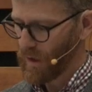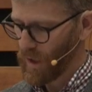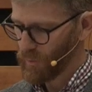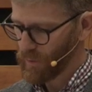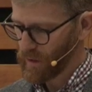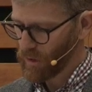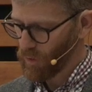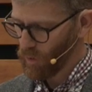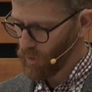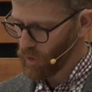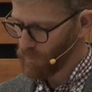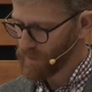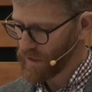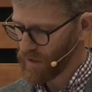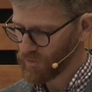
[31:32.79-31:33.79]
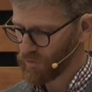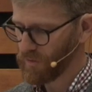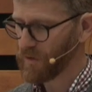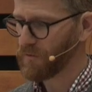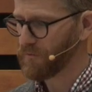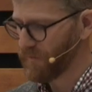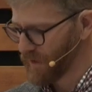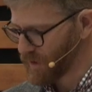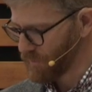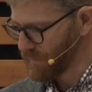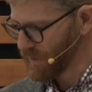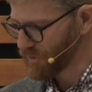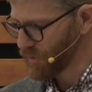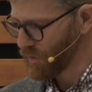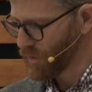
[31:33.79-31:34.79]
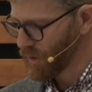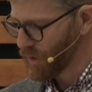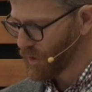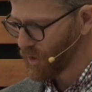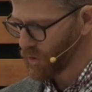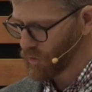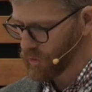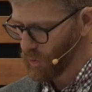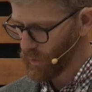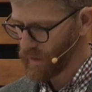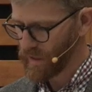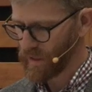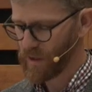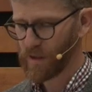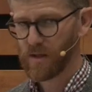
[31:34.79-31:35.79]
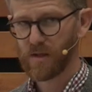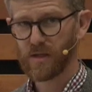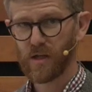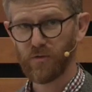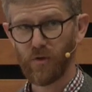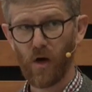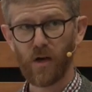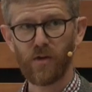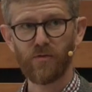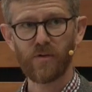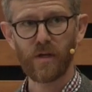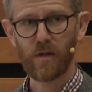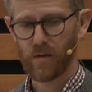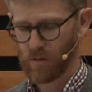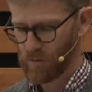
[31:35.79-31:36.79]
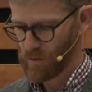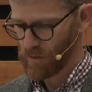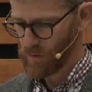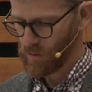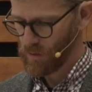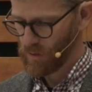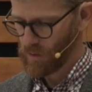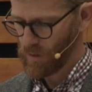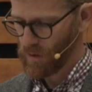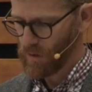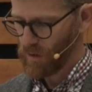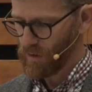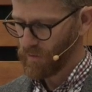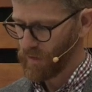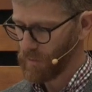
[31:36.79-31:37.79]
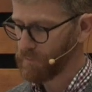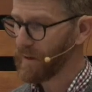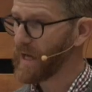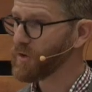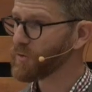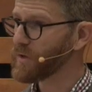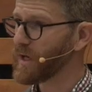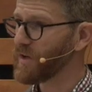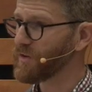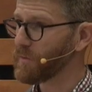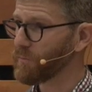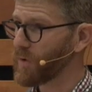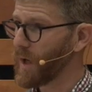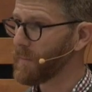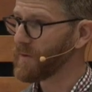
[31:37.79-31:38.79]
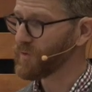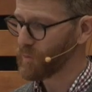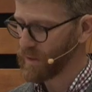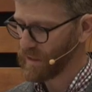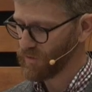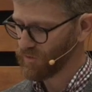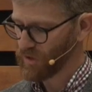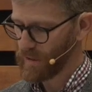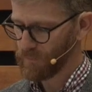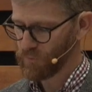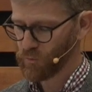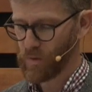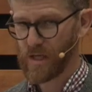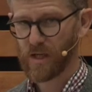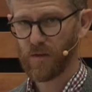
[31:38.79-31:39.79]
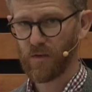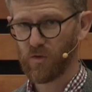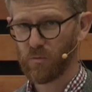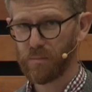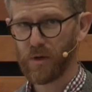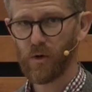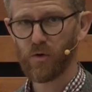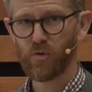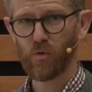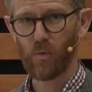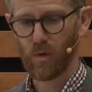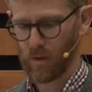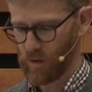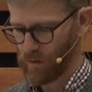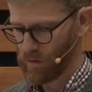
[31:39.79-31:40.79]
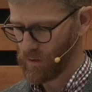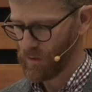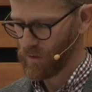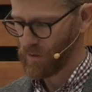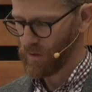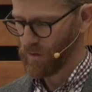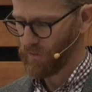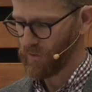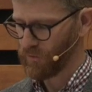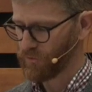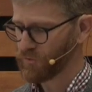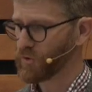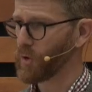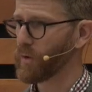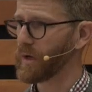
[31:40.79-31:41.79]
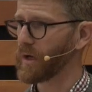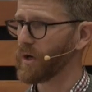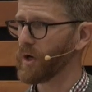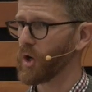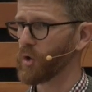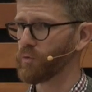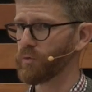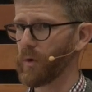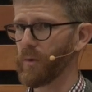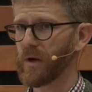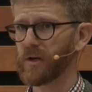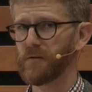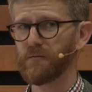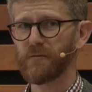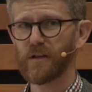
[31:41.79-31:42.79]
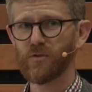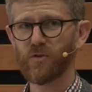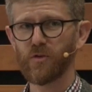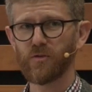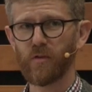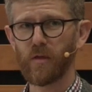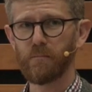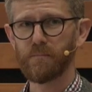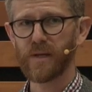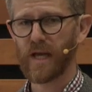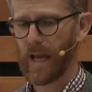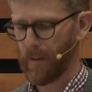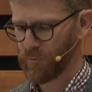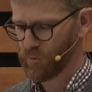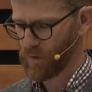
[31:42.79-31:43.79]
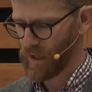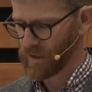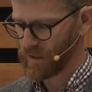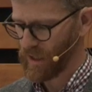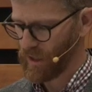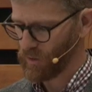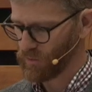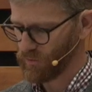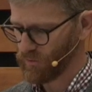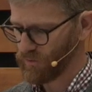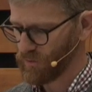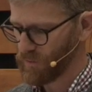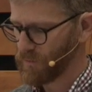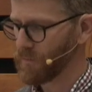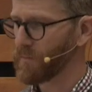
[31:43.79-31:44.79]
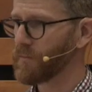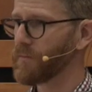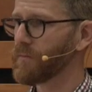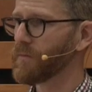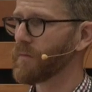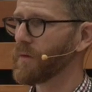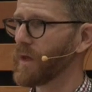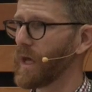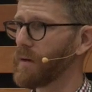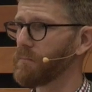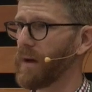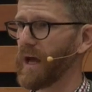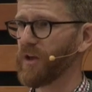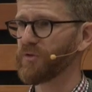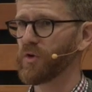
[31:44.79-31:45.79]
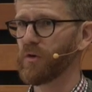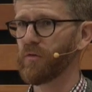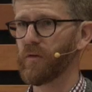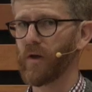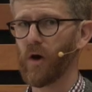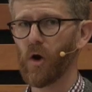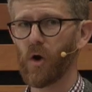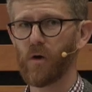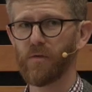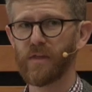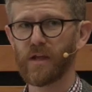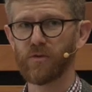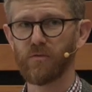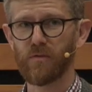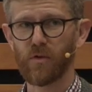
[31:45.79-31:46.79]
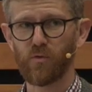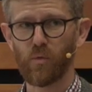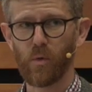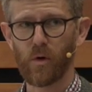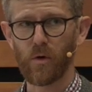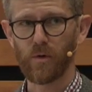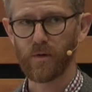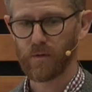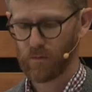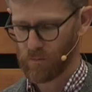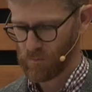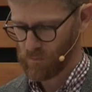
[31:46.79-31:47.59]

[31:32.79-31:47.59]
I recoil because of their fundamental, cloying dishonesty. Their patronizing promise that we can skip straight to the spiritual, the stirring, heroic defenses of the big abstract nouns, and pass over the hard things of this world.